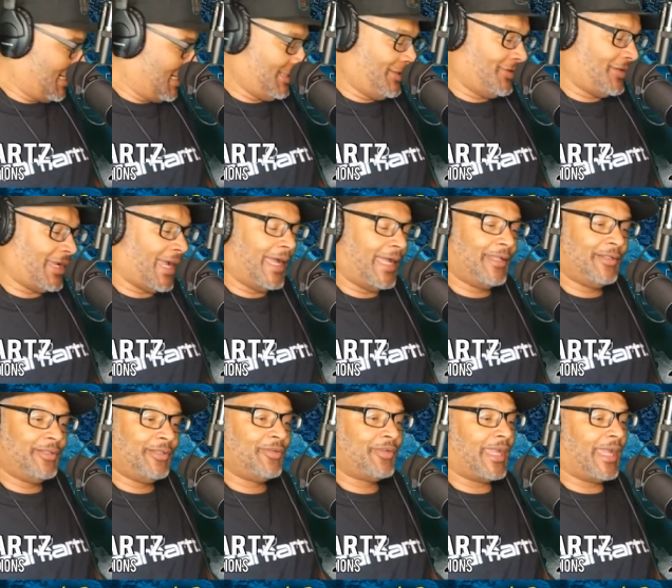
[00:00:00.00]
you
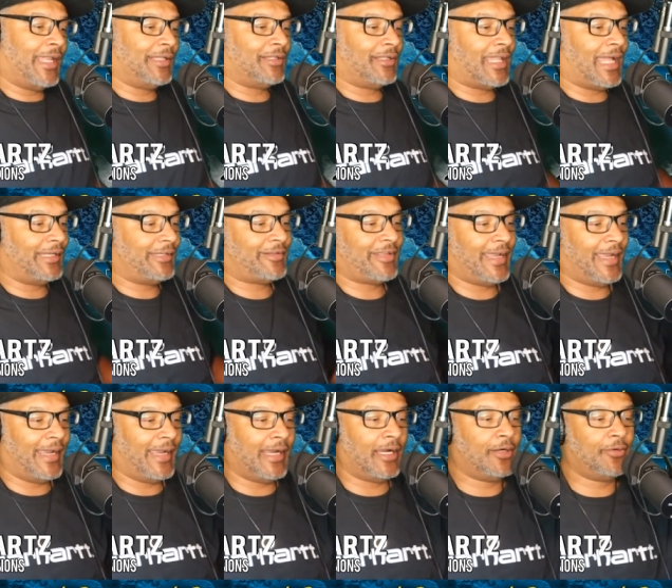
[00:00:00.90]
got you got locked
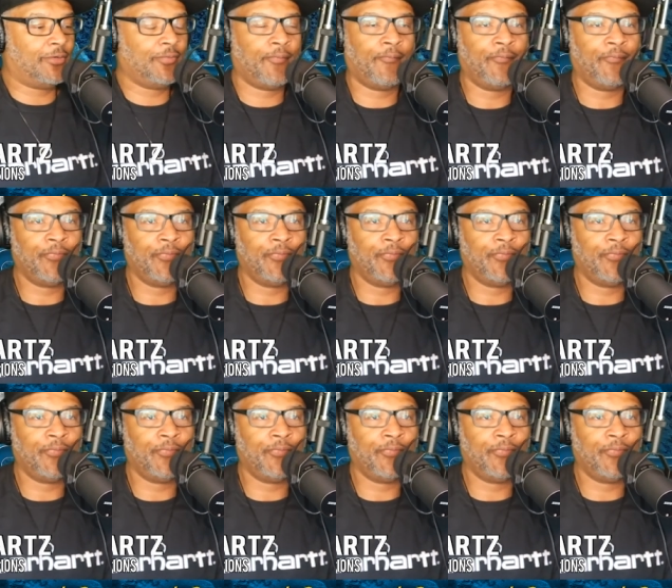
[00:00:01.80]
down.